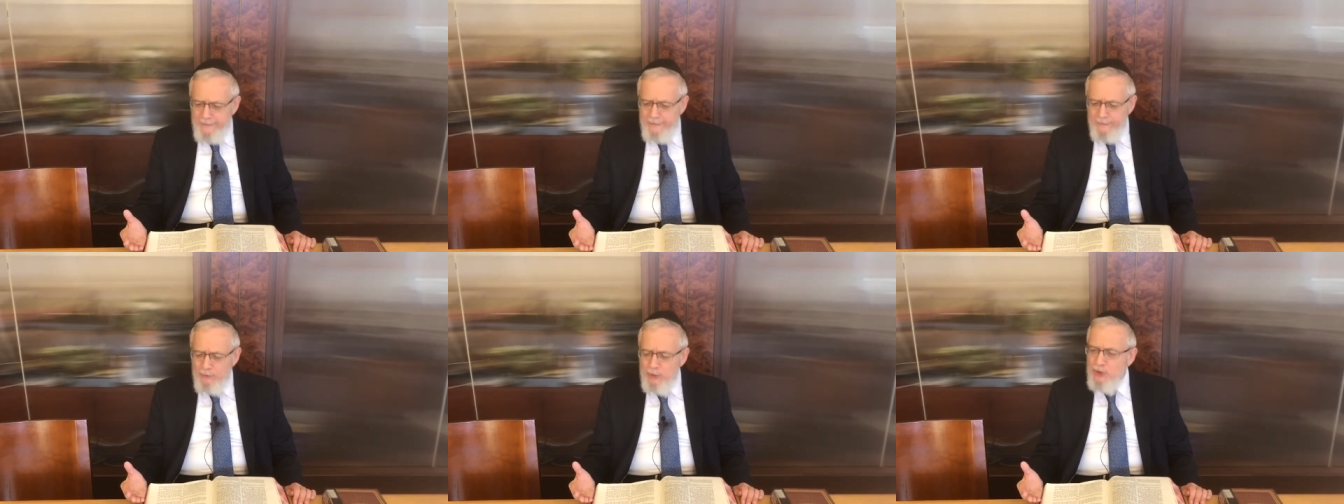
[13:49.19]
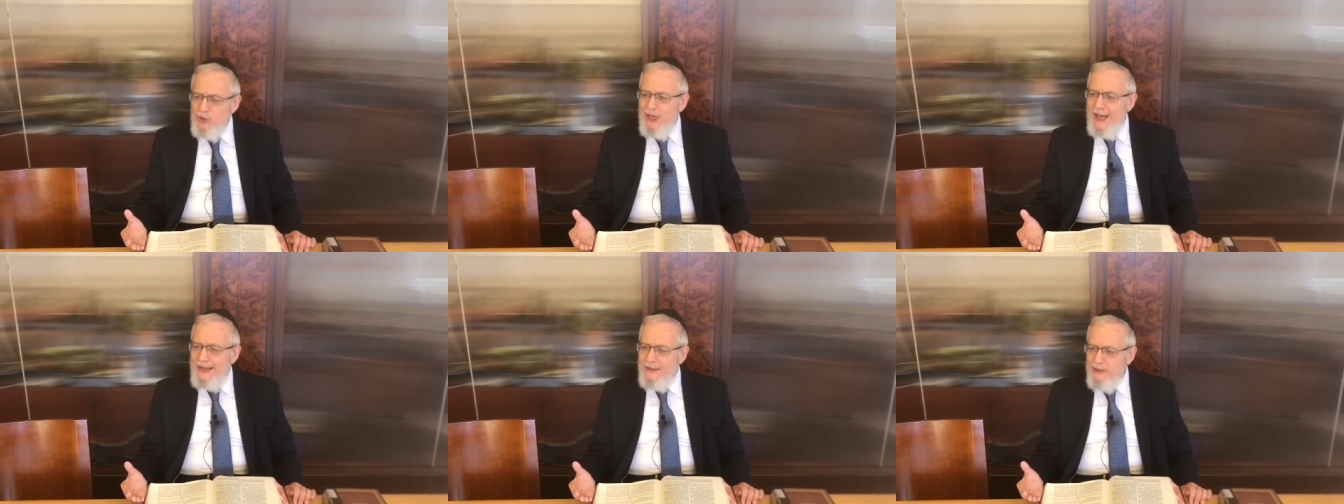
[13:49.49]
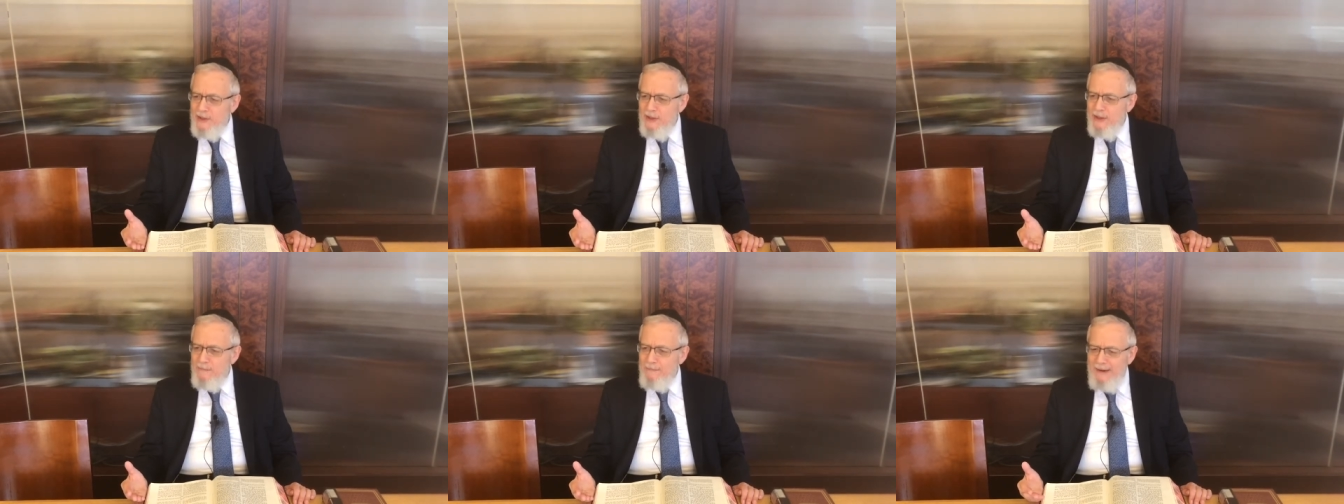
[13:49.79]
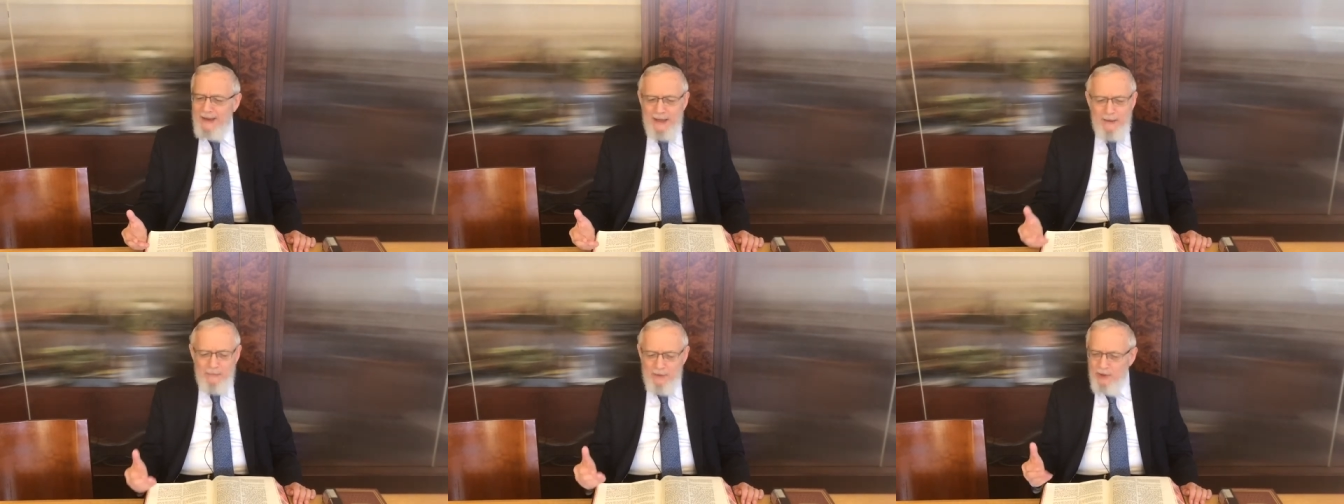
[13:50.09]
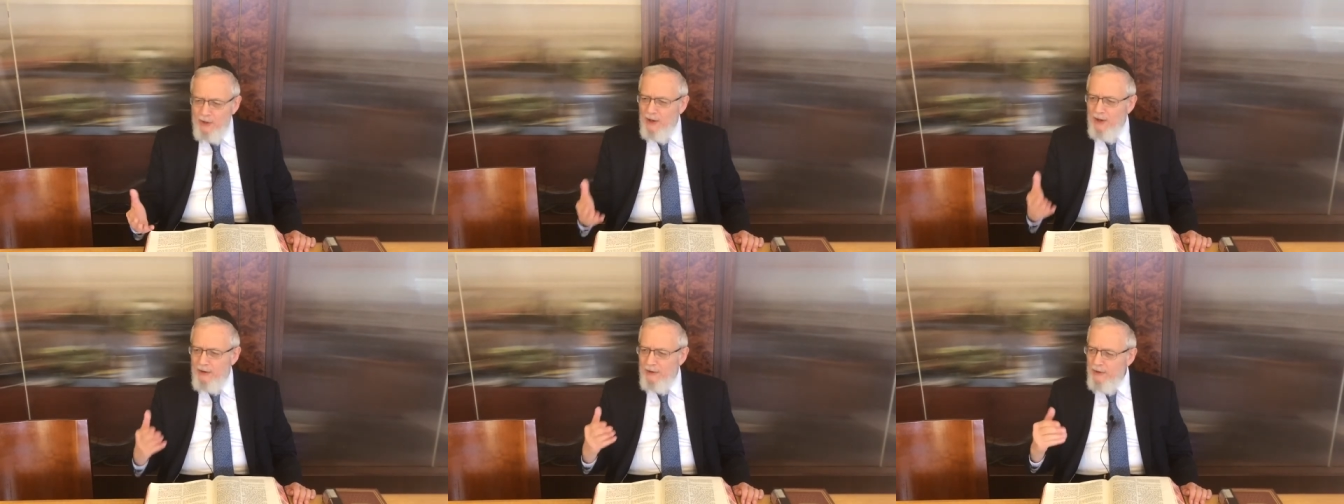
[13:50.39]
rejected by a
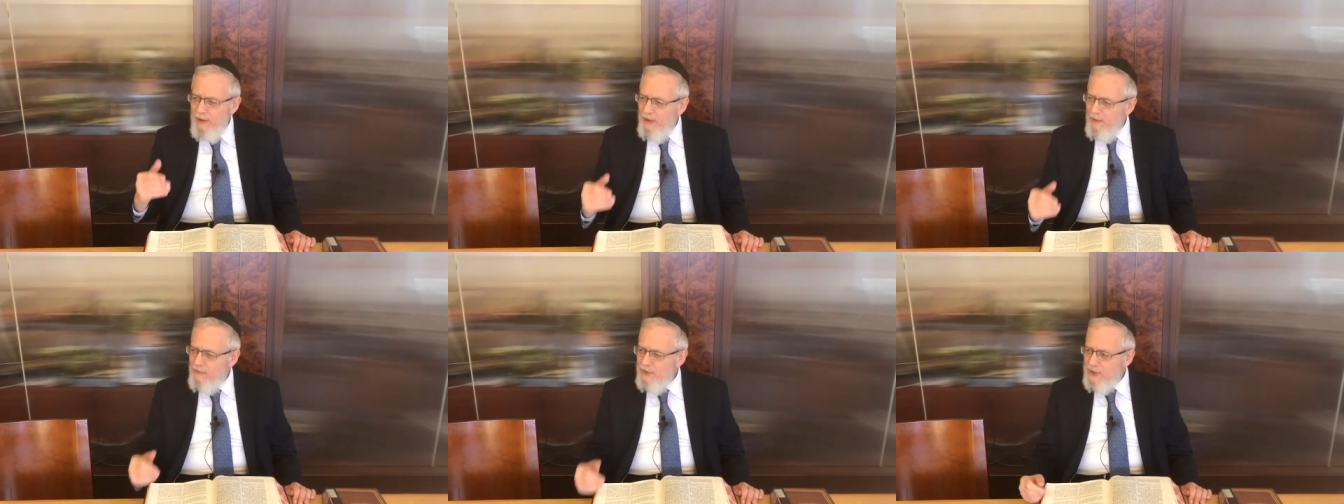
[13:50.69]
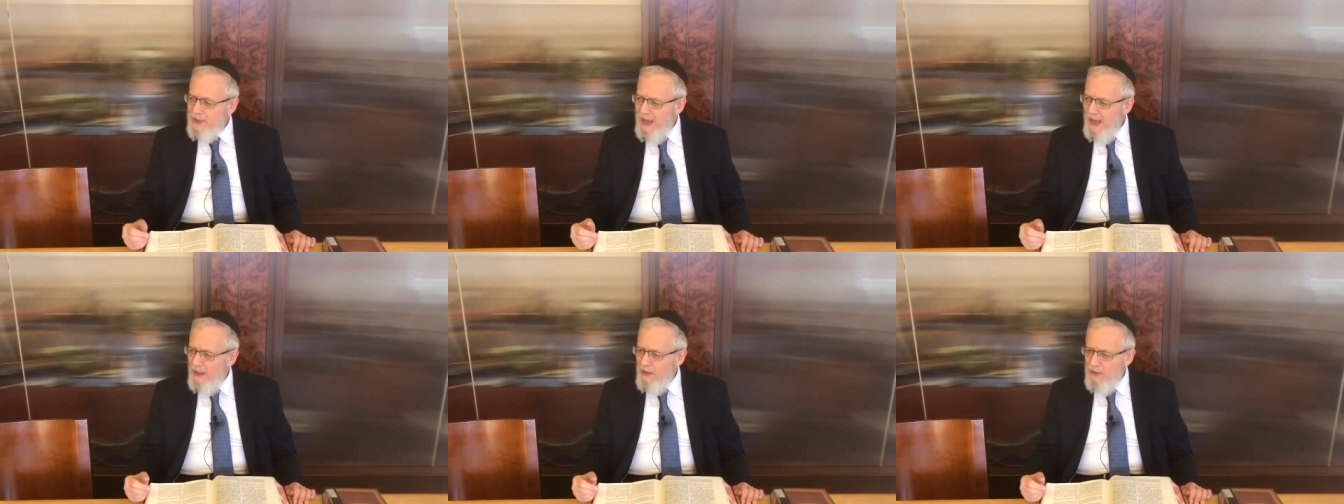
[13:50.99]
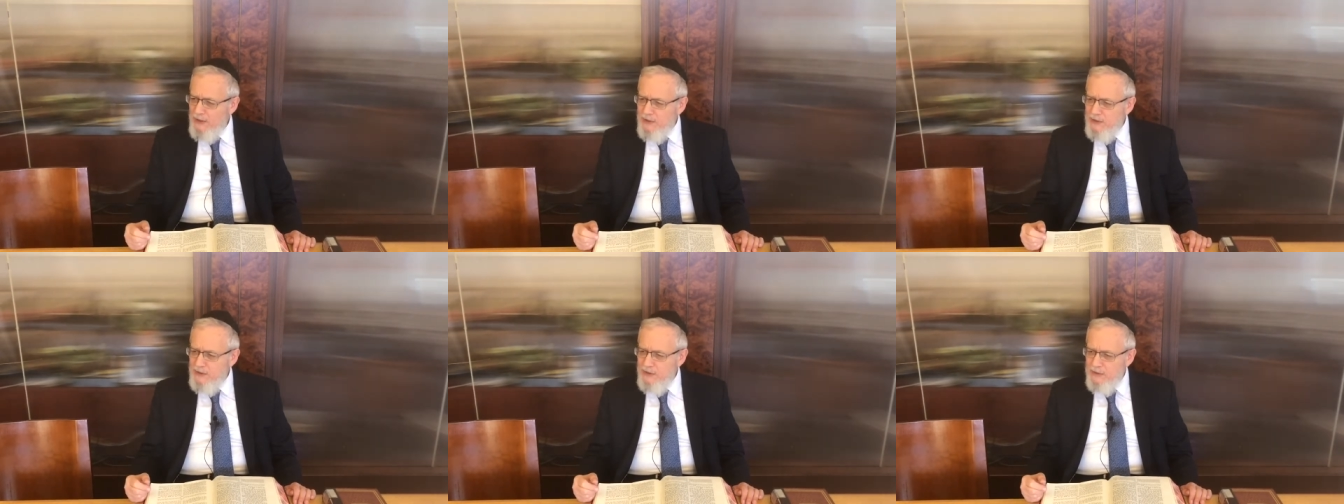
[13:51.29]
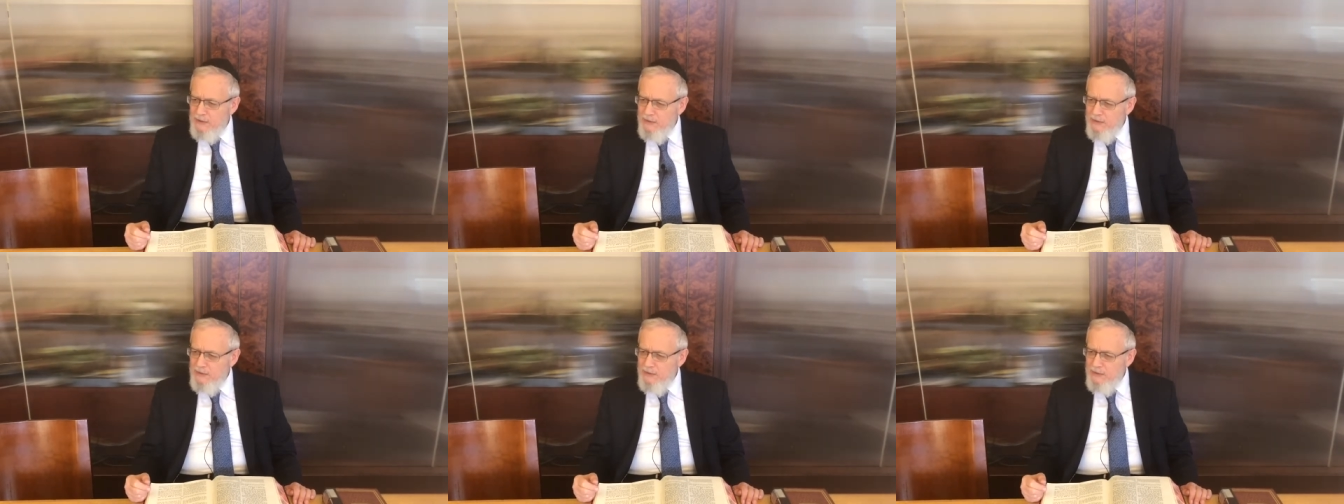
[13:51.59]
minority of his colleagues?